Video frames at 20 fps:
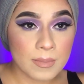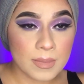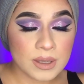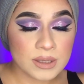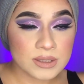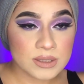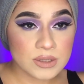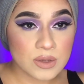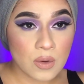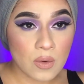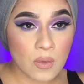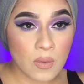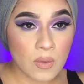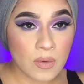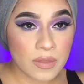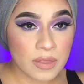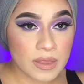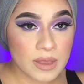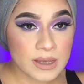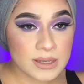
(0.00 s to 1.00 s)
So
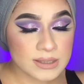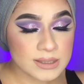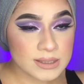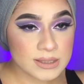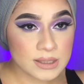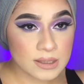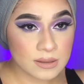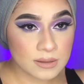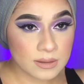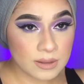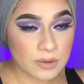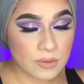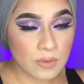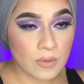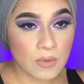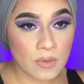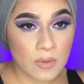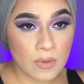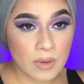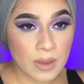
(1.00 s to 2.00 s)
this
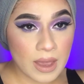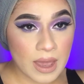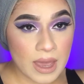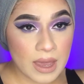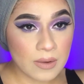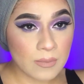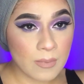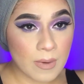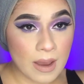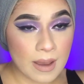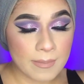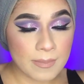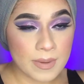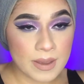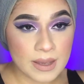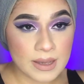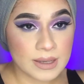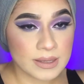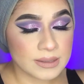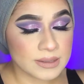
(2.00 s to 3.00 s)
little head wrap
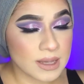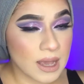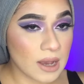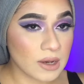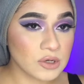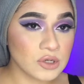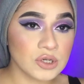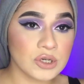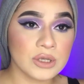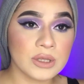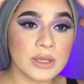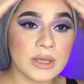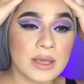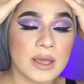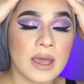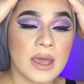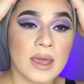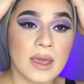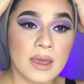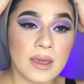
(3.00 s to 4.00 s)
is actually
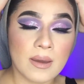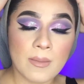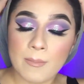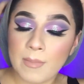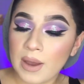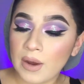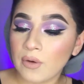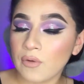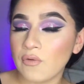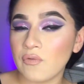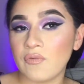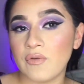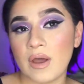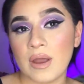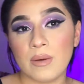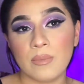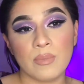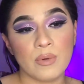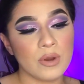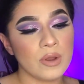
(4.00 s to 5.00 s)
a
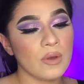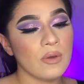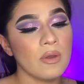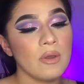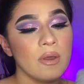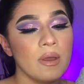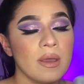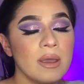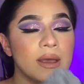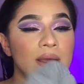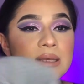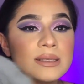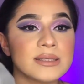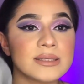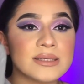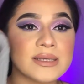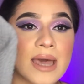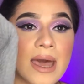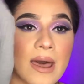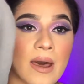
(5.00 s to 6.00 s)
microfibrial
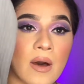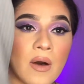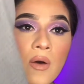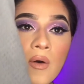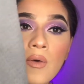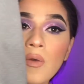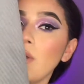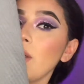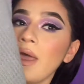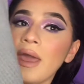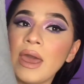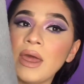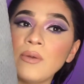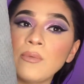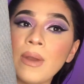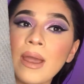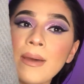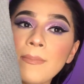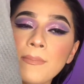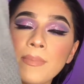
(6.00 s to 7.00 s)
towel head
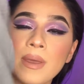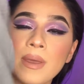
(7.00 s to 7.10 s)
wrap.